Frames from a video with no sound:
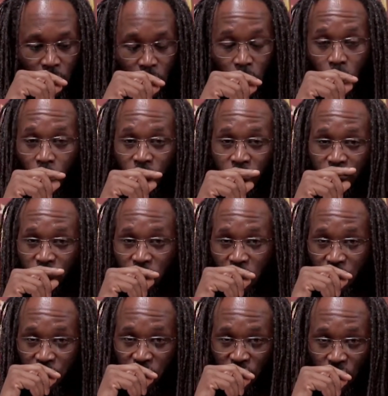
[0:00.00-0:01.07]
call for
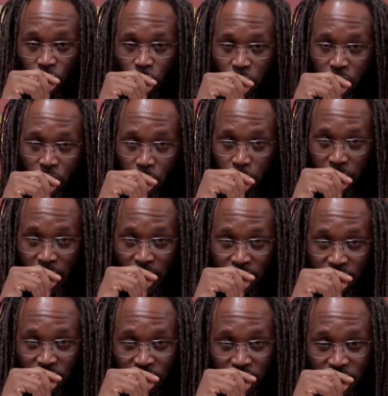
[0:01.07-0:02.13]
service on one of your
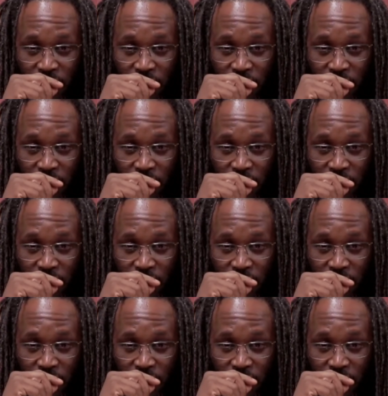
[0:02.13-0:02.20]
appliances in the